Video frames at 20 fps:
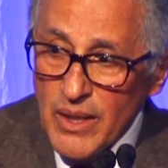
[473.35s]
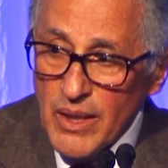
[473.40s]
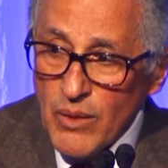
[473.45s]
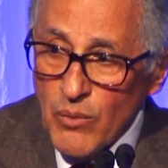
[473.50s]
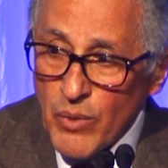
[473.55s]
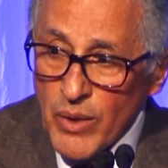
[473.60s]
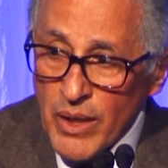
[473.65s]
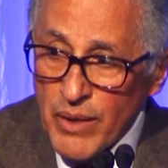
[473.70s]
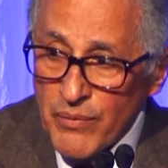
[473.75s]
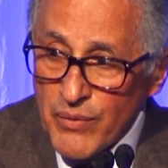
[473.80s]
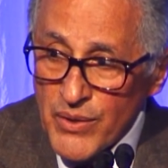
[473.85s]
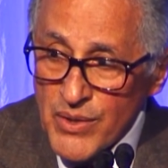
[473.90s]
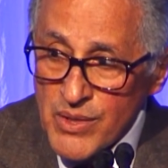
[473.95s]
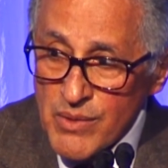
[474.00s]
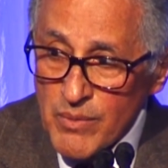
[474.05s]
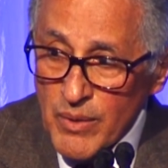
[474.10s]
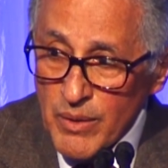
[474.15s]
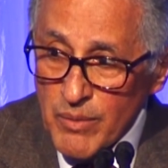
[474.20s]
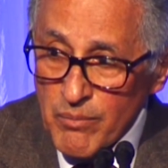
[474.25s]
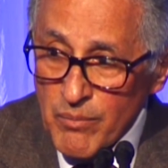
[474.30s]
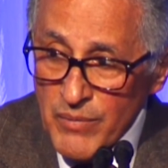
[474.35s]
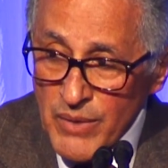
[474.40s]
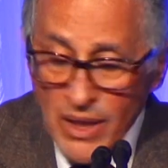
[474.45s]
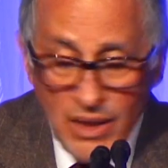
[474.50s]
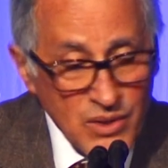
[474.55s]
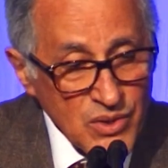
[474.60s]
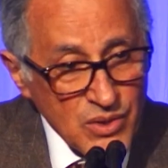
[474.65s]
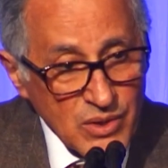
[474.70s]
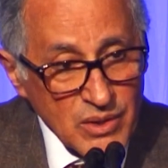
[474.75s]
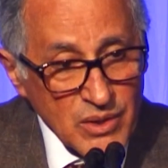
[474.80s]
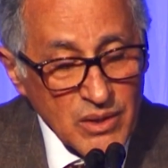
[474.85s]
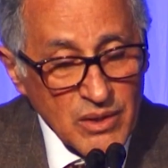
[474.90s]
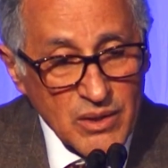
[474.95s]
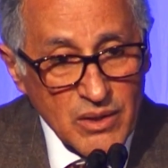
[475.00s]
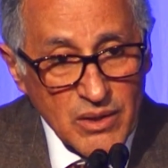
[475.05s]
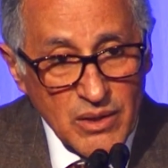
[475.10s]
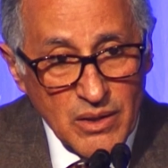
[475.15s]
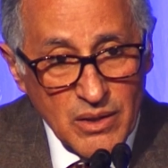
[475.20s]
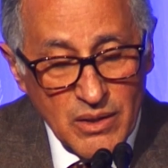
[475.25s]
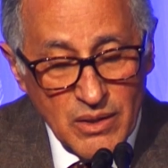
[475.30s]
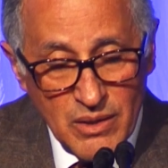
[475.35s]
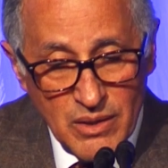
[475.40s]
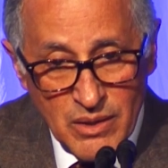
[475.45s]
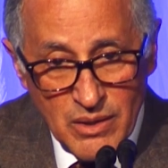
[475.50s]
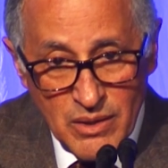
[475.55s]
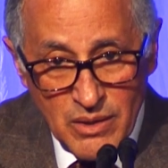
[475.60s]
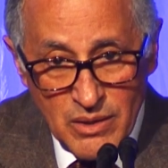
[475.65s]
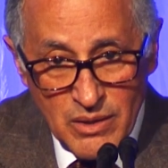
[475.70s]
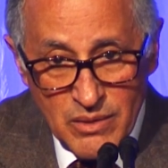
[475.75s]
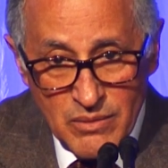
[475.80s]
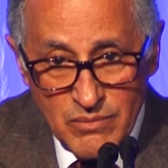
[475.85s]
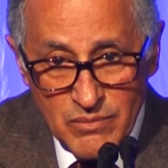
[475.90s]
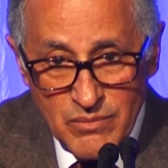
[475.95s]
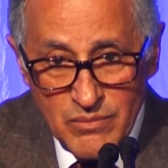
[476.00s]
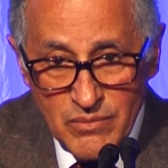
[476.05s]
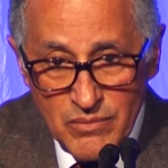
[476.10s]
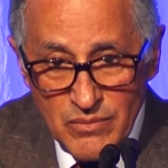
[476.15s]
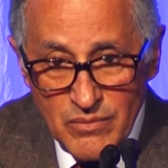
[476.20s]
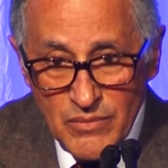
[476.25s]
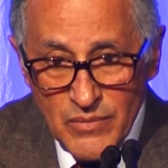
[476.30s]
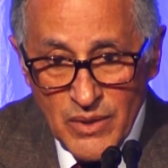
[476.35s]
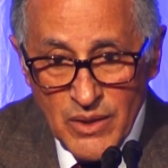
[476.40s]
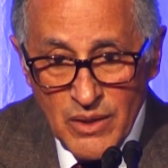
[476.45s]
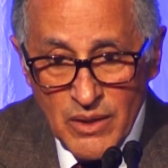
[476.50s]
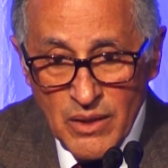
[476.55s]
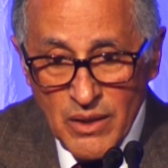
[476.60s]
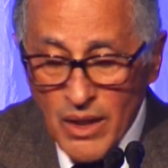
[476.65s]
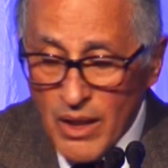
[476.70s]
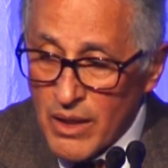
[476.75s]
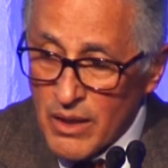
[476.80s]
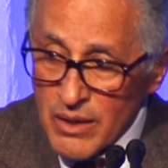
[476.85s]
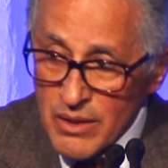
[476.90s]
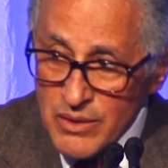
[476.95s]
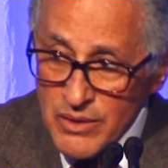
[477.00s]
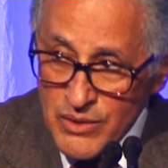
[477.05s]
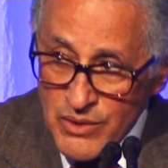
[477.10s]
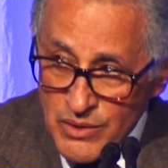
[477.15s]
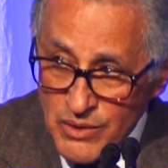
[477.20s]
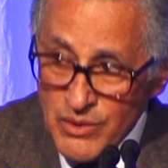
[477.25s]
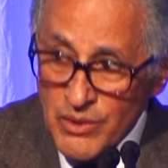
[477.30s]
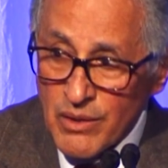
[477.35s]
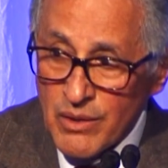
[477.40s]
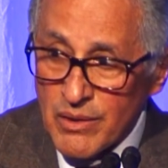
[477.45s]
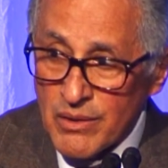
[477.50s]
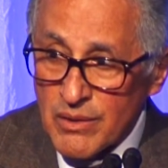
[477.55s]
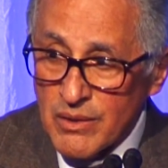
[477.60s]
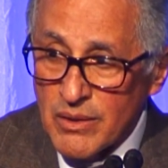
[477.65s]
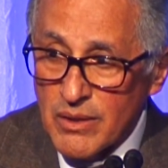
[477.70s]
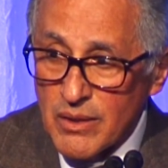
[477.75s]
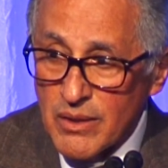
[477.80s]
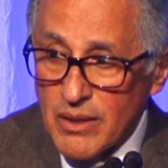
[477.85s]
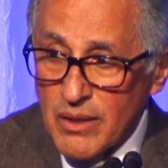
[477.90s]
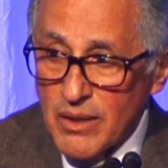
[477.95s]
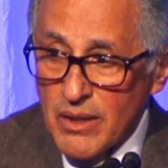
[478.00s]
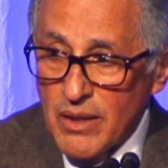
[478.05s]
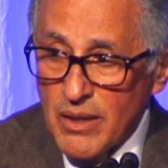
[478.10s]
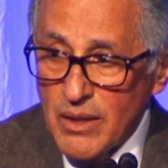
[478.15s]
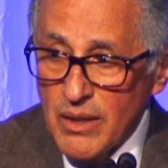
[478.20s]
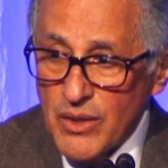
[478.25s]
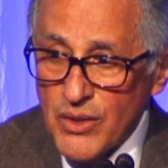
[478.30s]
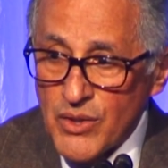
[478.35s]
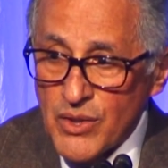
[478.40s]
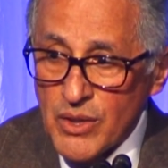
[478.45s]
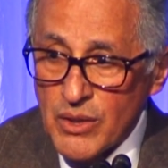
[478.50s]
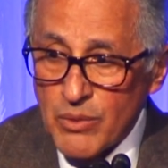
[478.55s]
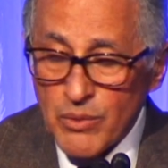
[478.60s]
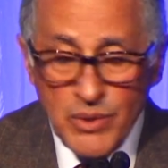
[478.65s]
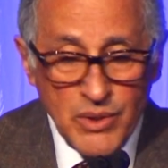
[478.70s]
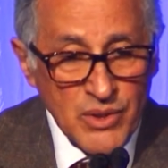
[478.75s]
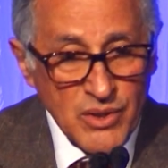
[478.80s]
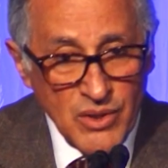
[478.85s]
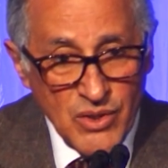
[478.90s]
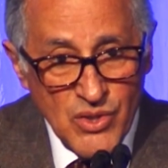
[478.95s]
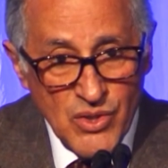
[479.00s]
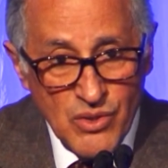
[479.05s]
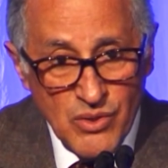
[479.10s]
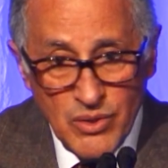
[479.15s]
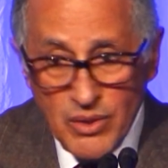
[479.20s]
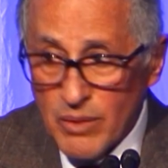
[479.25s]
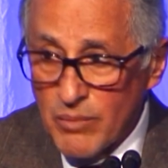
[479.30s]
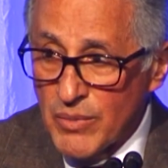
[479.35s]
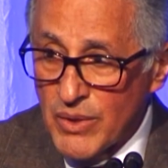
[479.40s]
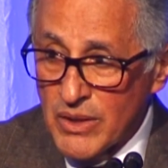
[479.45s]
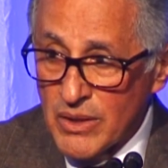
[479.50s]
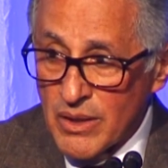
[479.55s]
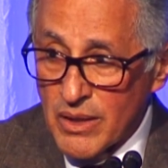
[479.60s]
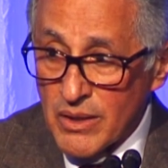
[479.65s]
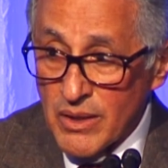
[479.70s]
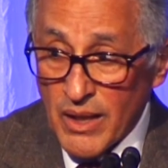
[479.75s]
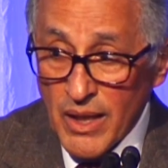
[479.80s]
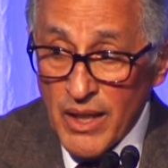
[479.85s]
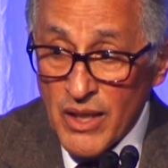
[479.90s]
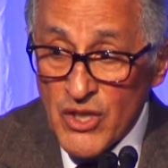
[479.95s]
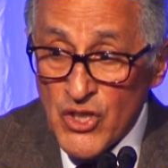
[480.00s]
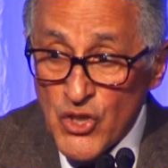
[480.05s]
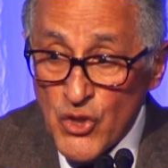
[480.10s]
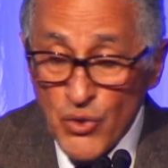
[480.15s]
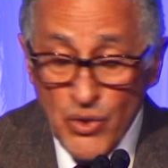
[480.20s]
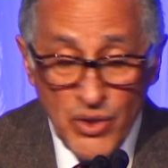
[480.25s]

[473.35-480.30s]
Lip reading: When I first met Nancy, Eileen, your daughter, she was extremely young and no